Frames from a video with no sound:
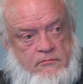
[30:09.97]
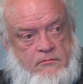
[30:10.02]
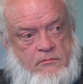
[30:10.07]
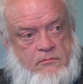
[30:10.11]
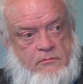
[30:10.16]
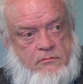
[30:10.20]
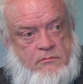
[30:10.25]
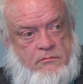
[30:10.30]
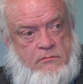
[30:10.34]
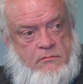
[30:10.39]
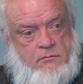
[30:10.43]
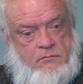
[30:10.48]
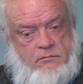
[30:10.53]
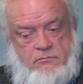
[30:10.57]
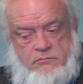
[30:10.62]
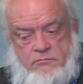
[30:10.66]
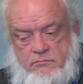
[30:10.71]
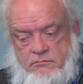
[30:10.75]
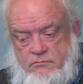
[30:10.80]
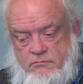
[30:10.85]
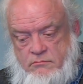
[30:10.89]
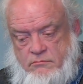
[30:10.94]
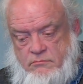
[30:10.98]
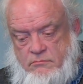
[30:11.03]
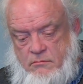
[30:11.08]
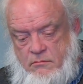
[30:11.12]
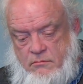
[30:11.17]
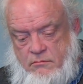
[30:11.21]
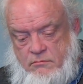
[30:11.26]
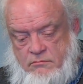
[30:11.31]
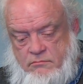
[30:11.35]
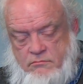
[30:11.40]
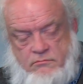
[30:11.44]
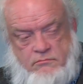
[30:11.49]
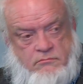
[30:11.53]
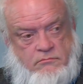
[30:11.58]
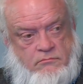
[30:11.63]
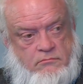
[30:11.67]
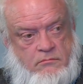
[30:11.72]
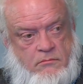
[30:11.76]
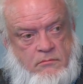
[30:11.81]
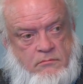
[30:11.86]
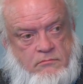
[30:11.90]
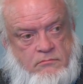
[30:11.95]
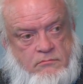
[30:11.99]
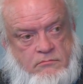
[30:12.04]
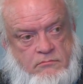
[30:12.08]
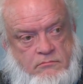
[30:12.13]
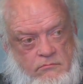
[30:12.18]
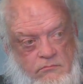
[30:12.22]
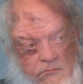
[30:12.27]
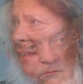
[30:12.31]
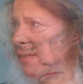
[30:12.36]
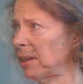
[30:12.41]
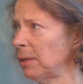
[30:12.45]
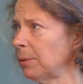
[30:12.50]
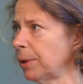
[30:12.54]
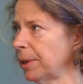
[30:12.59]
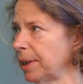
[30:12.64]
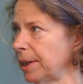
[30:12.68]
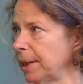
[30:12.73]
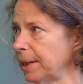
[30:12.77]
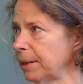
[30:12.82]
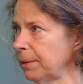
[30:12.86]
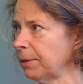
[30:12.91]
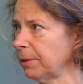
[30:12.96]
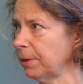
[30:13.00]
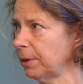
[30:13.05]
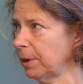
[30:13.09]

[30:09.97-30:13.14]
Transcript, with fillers: about um, the challenges that they're having with these,